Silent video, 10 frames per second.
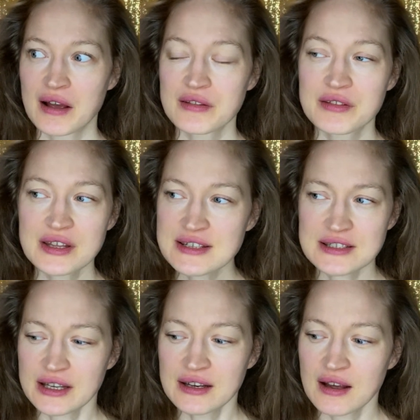
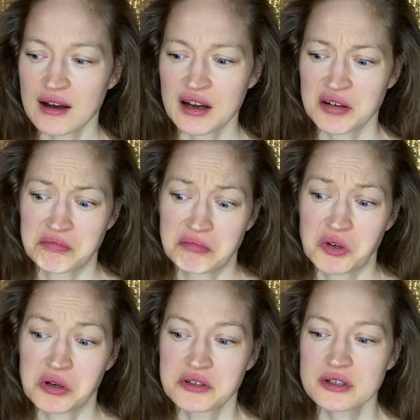This inner
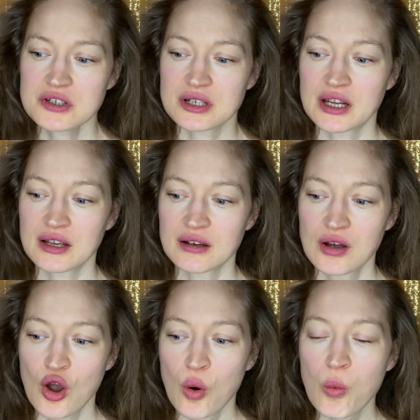conditioning
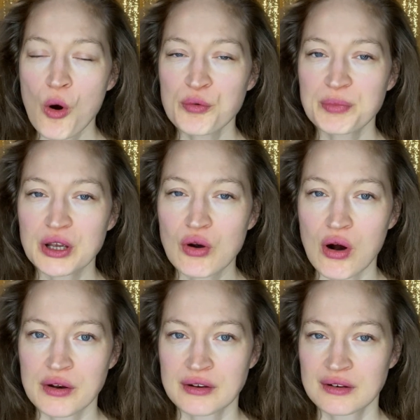won't be
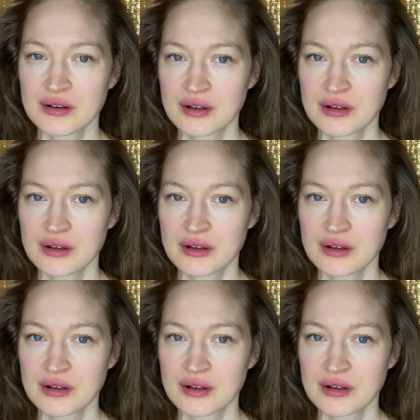gone.